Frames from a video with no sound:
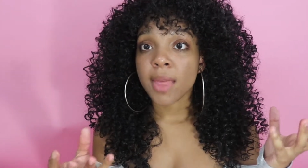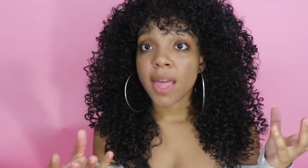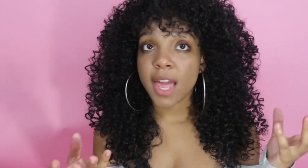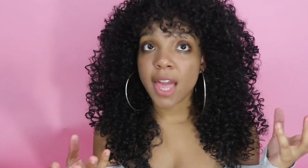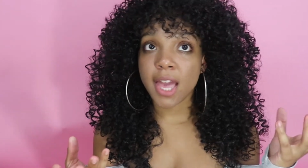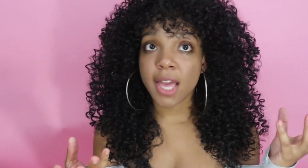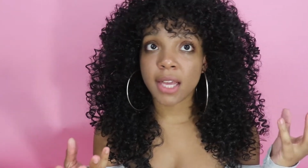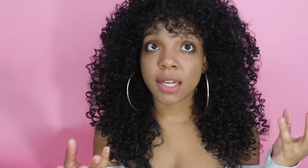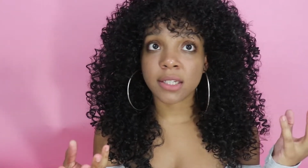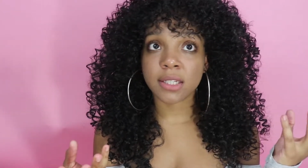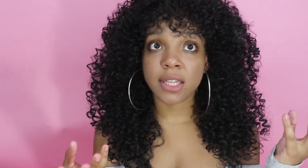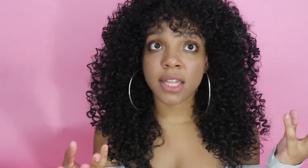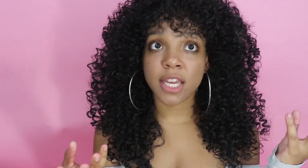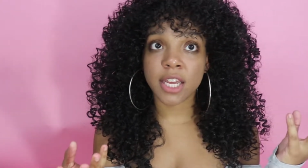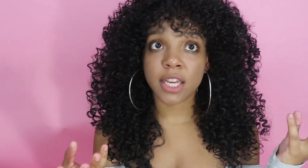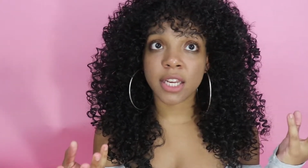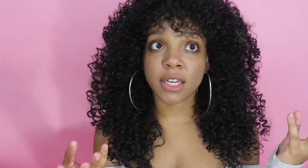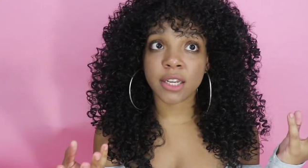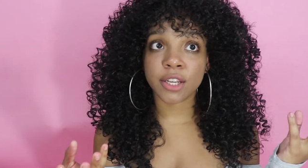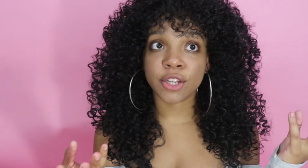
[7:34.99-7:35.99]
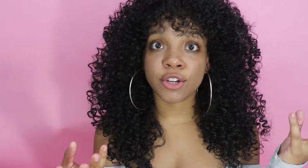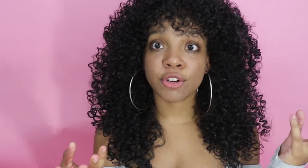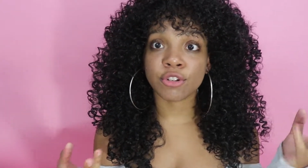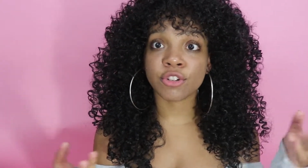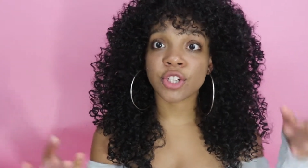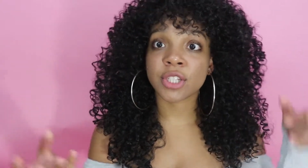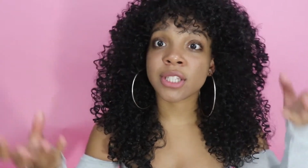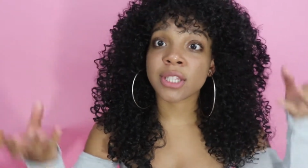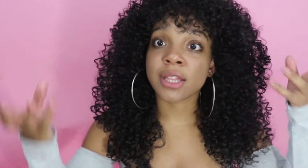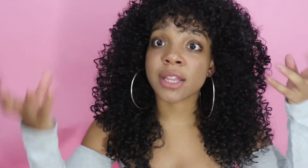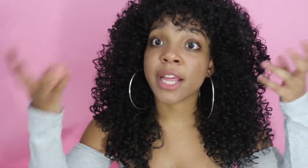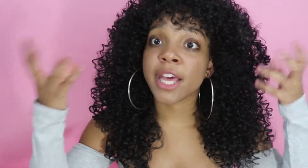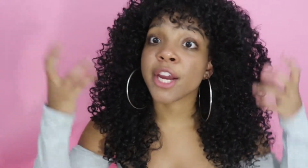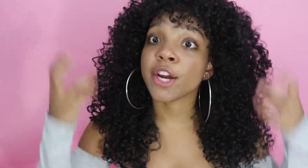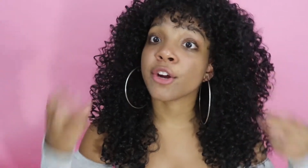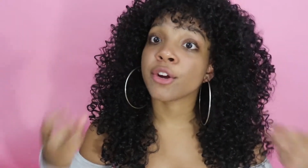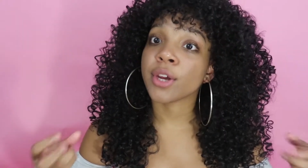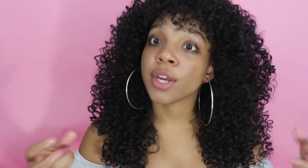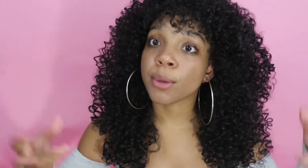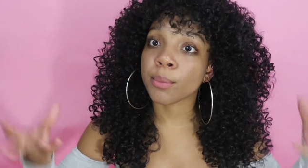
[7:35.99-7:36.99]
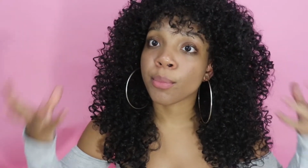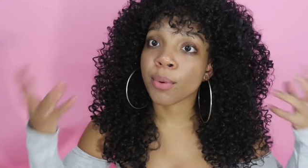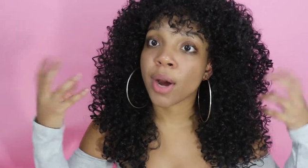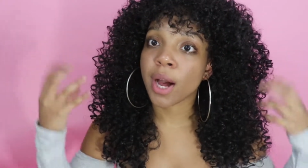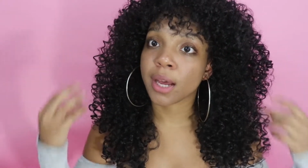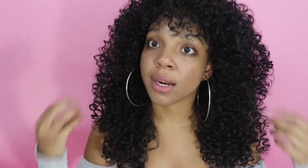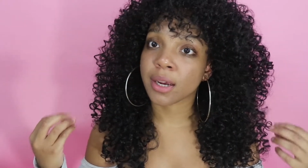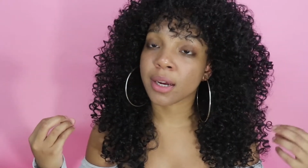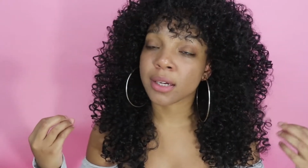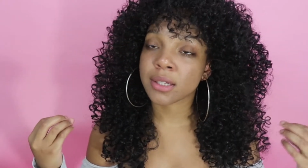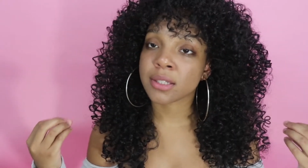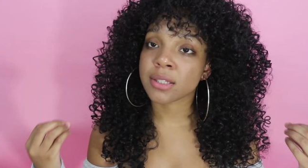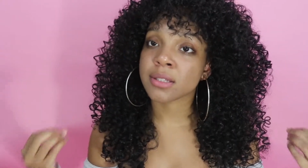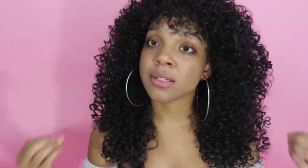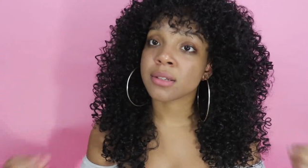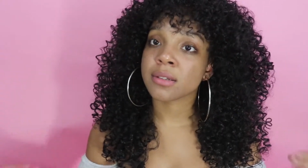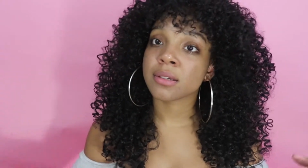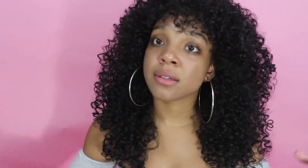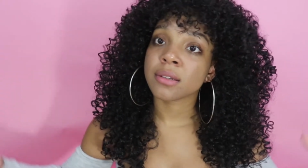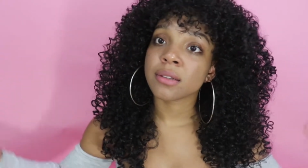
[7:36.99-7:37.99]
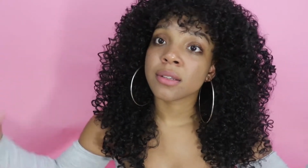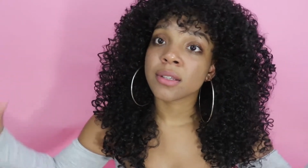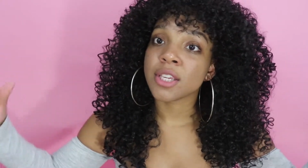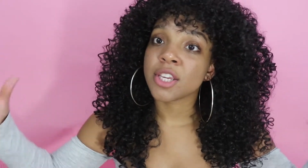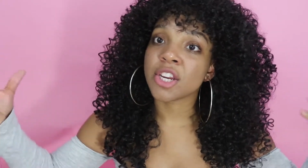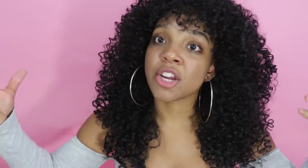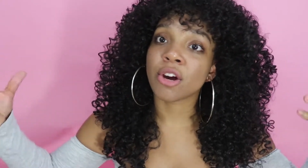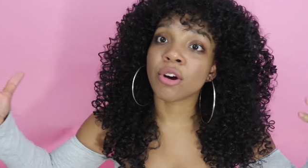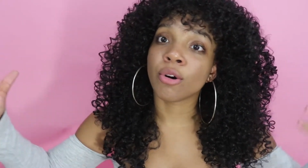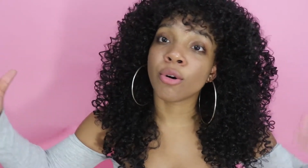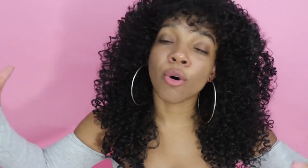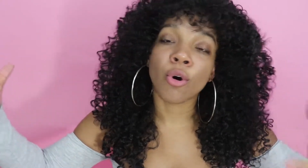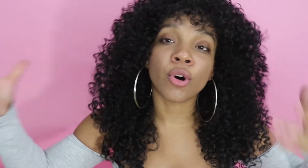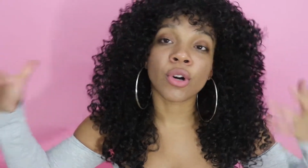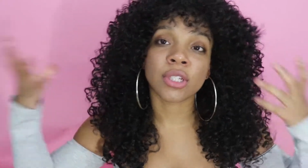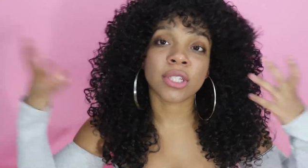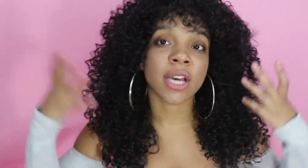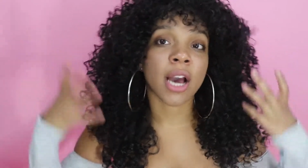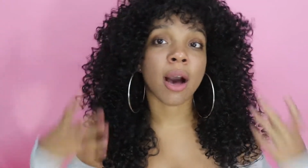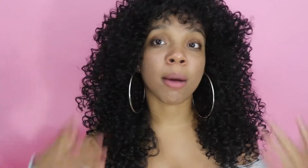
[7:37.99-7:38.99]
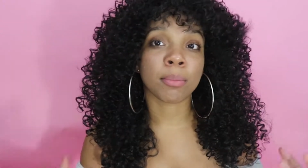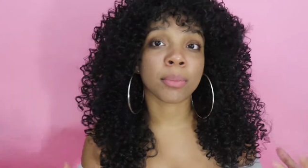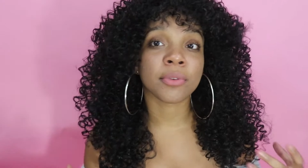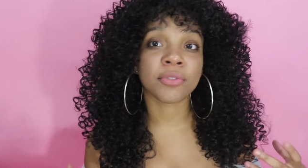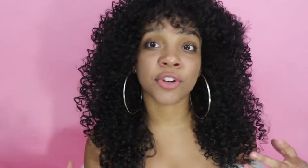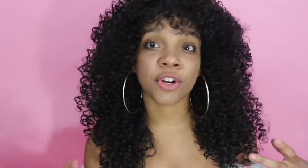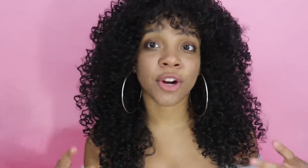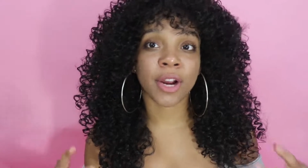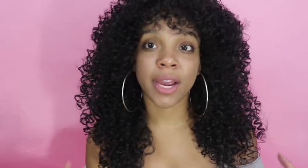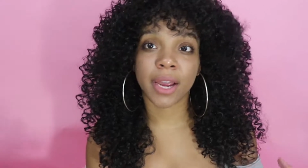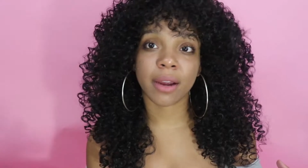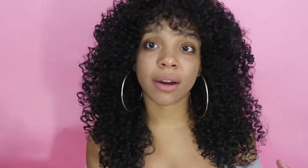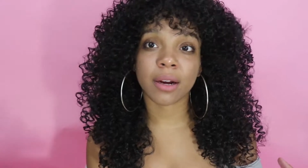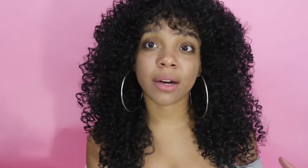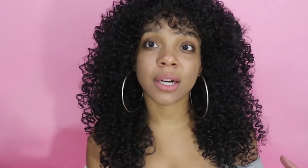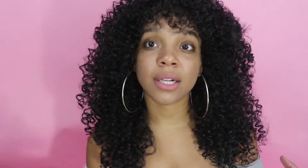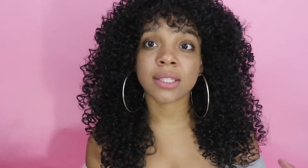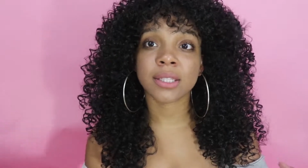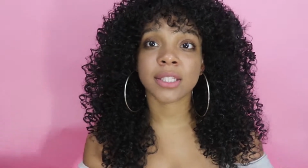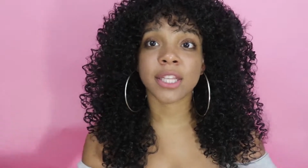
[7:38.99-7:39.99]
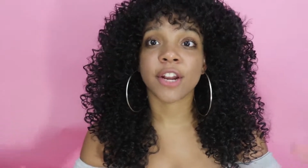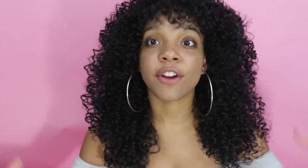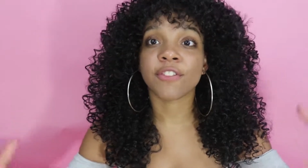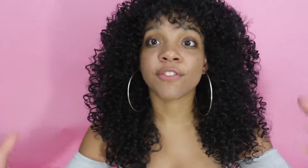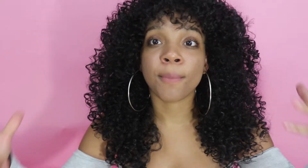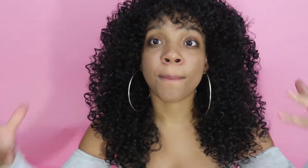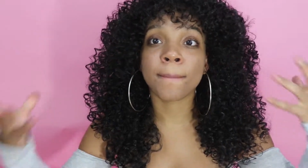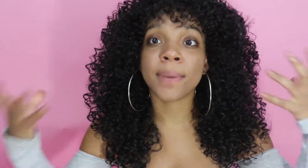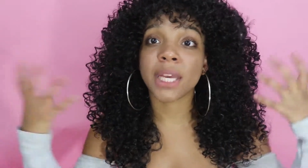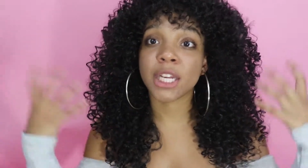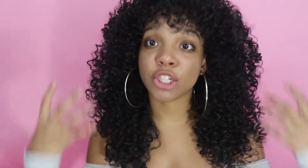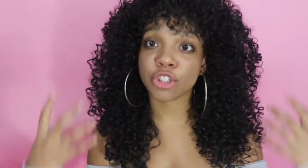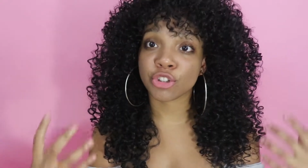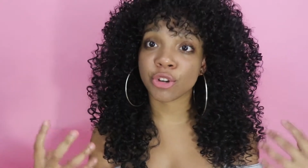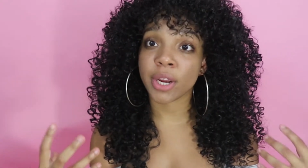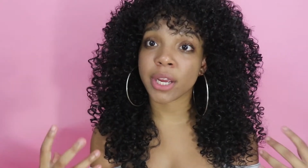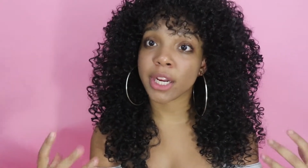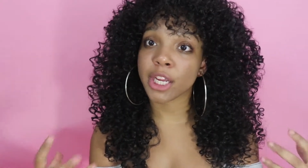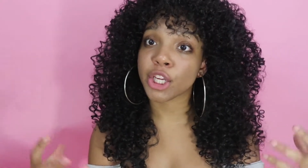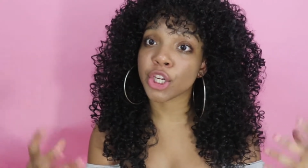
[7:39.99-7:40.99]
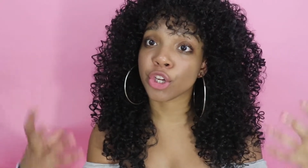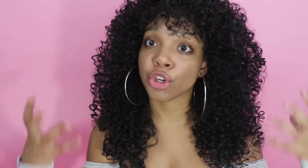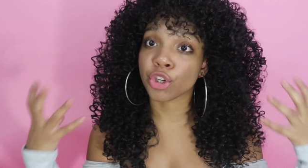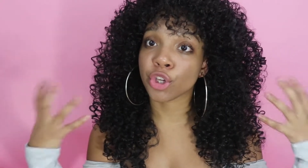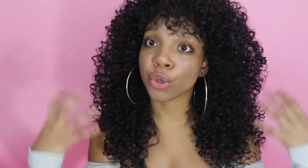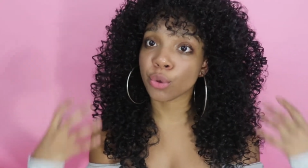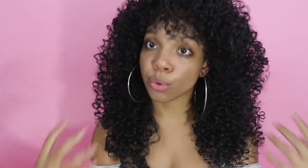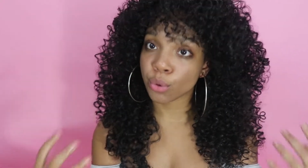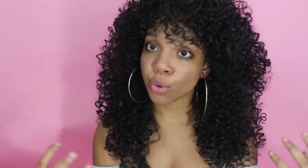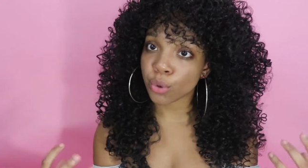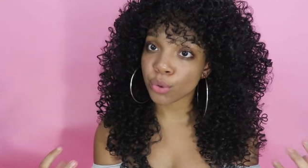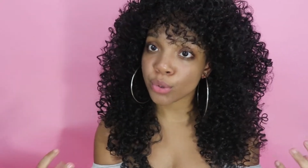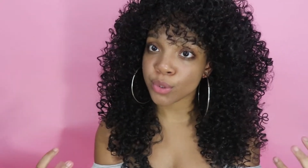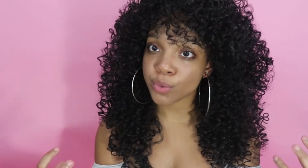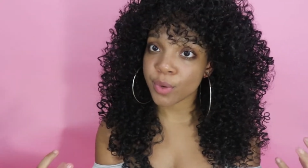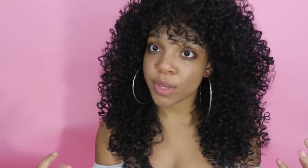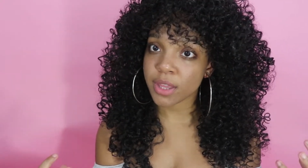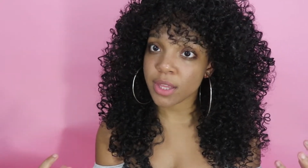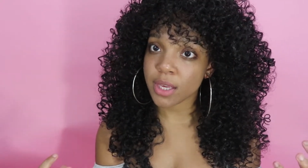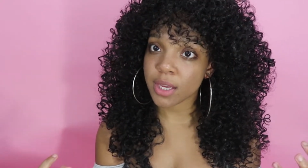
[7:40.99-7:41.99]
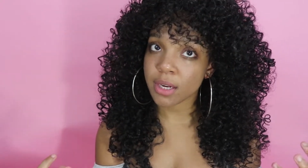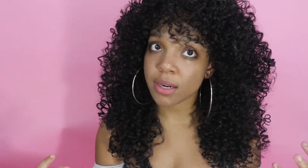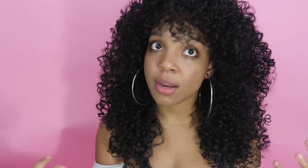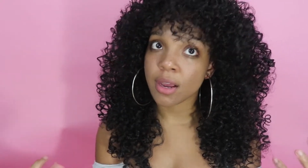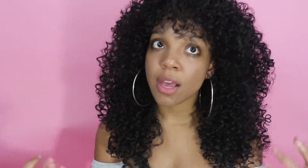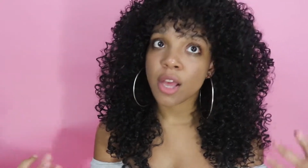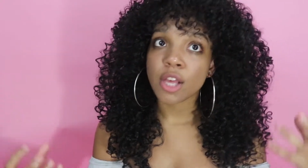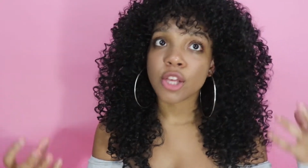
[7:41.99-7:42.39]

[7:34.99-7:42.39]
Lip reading: and then you're just layering product, you know, on top of your hair instead of penetrating your cuticles with it.